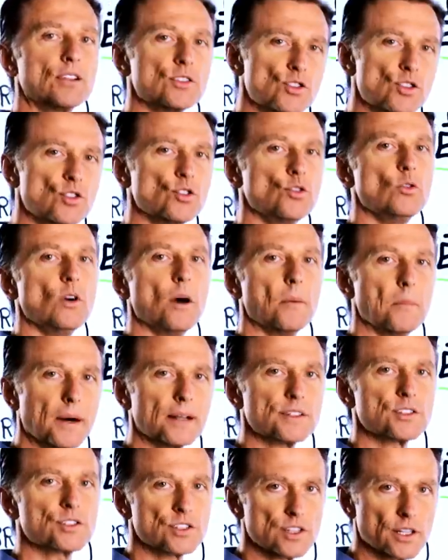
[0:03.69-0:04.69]
too
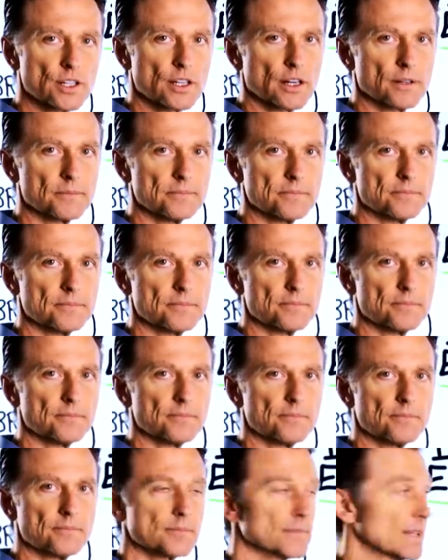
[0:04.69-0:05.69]
much sugar.
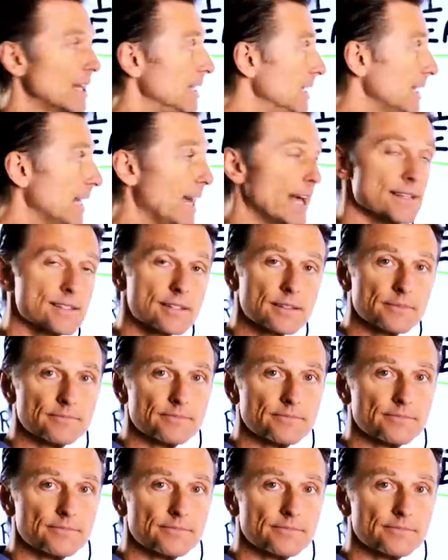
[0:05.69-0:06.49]
Can you guess?